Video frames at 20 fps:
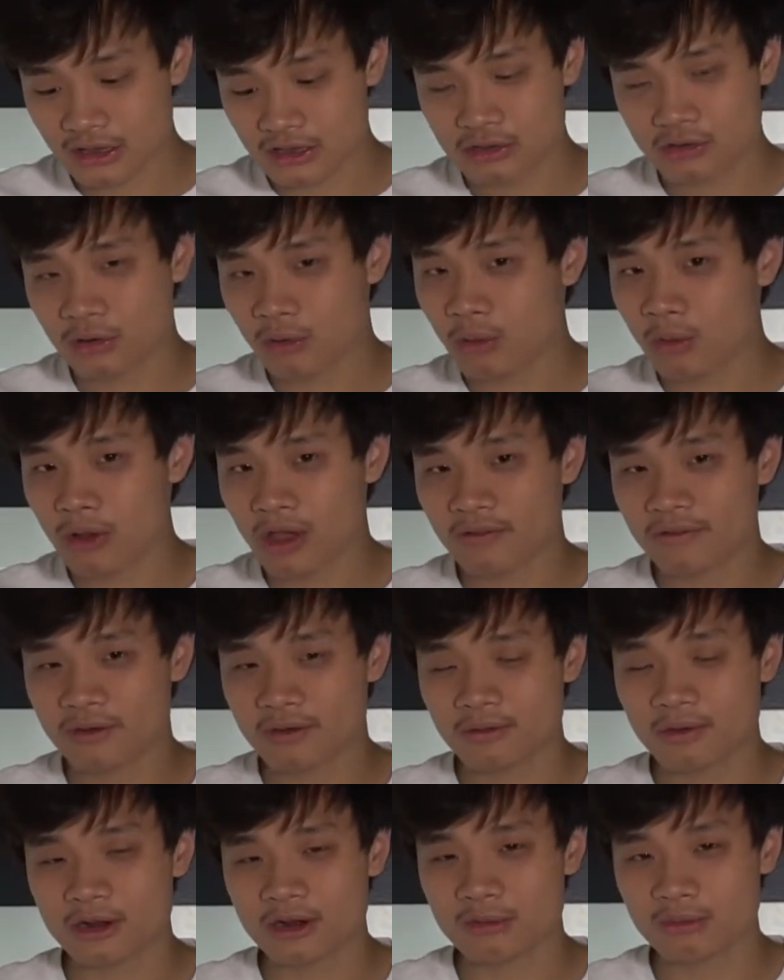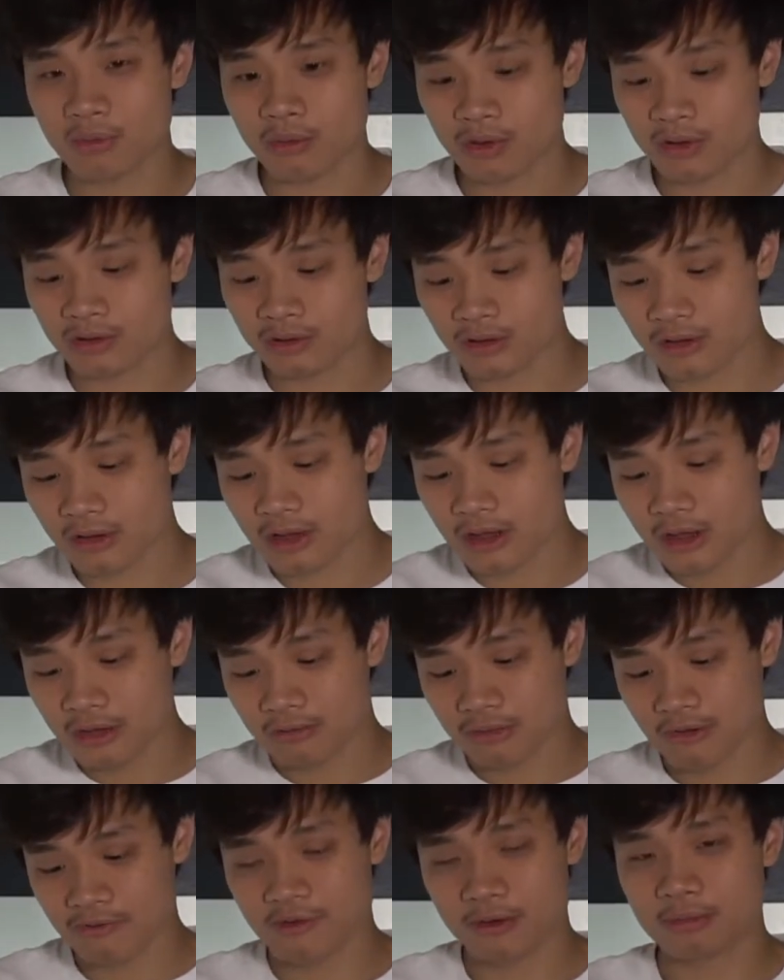You don't ever want to boil,
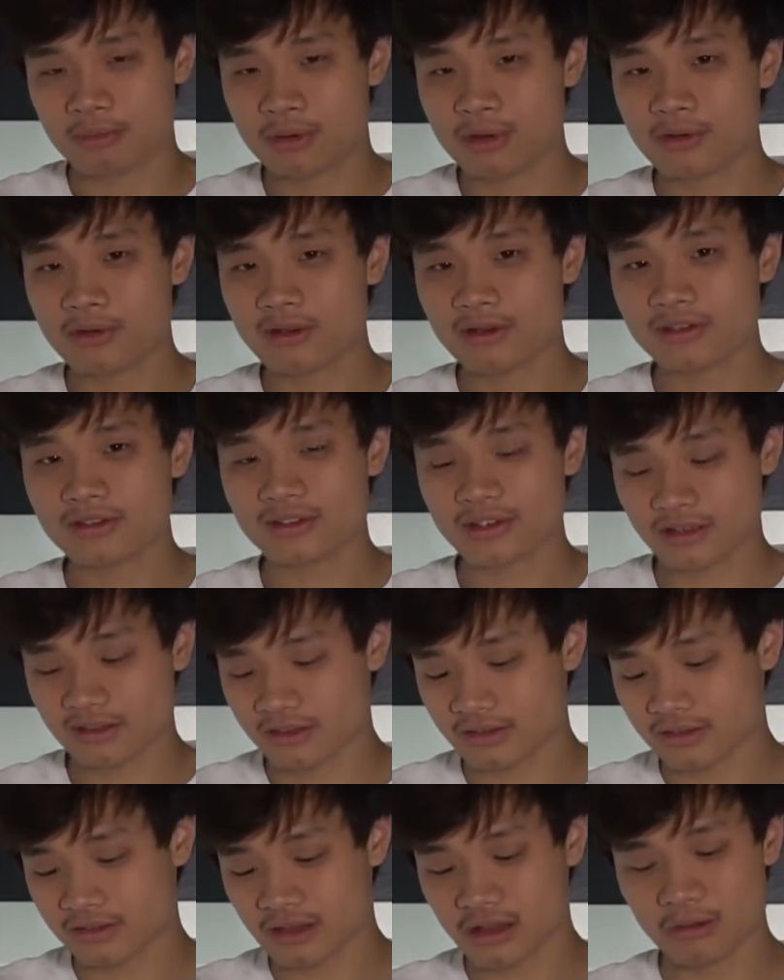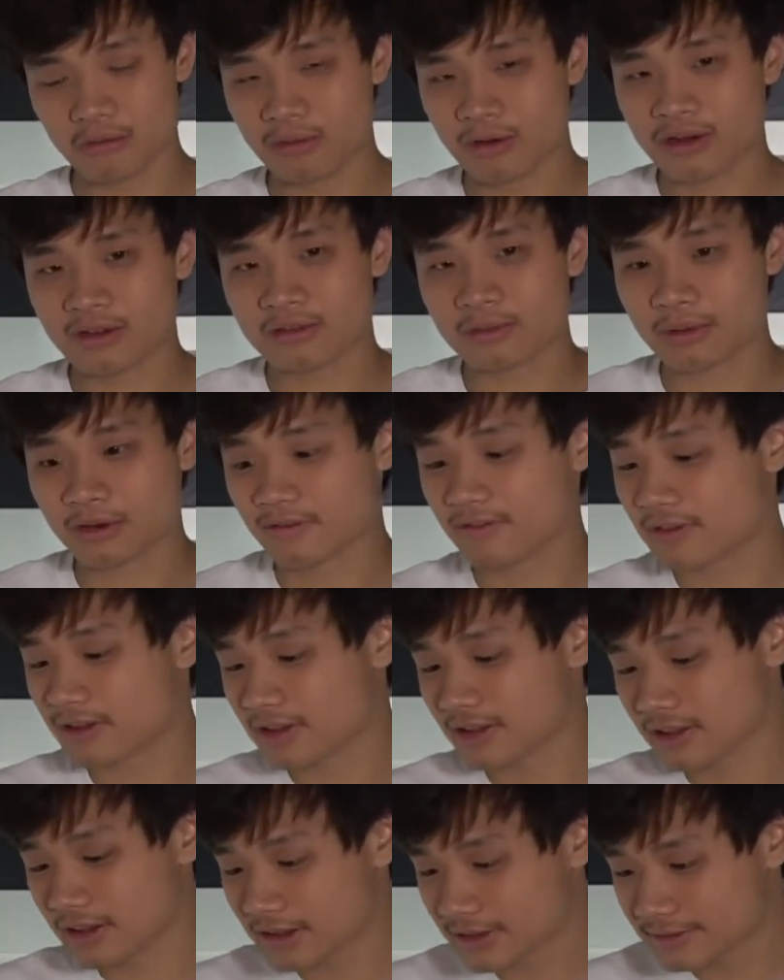but for puas it works
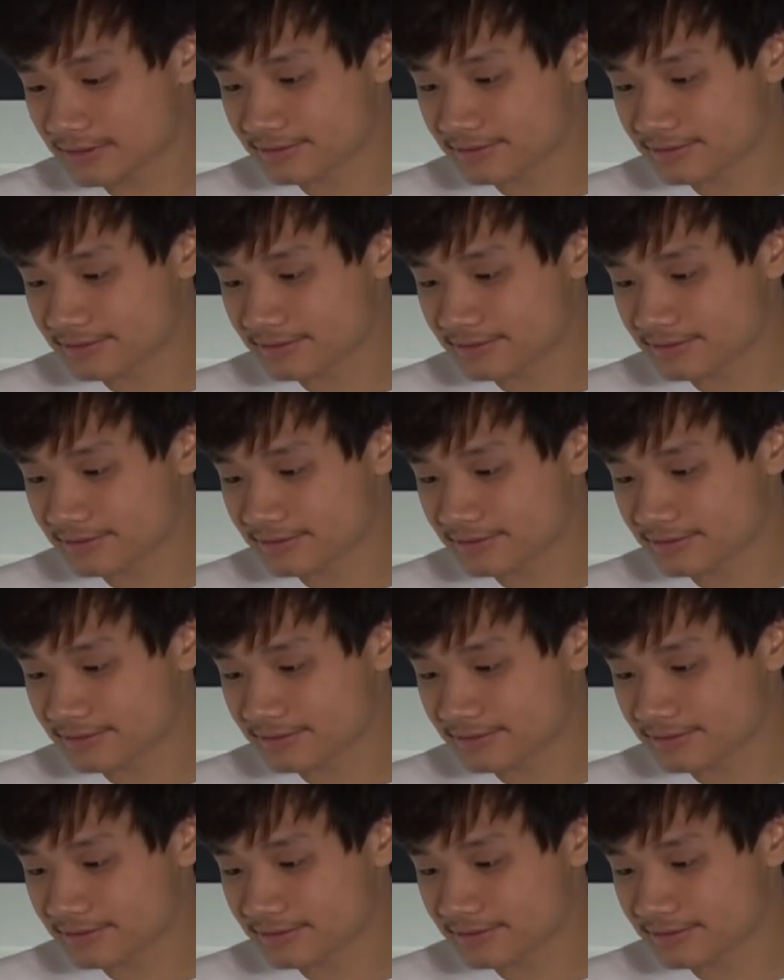perfectly.